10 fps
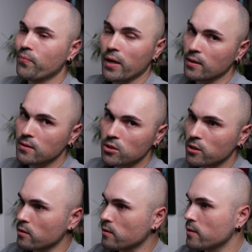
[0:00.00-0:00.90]

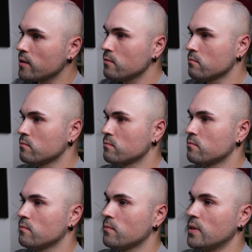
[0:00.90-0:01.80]
Additionally,
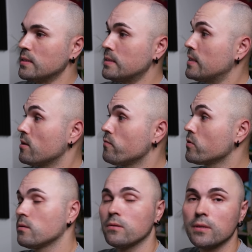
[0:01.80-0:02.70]
instead of
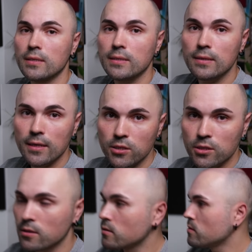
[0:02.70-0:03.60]

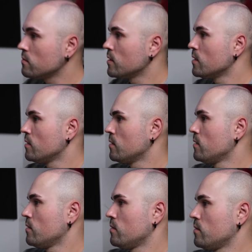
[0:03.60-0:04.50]
concatenation,
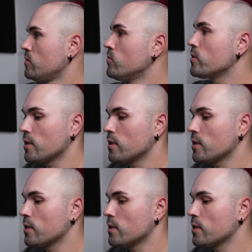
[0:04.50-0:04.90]
you can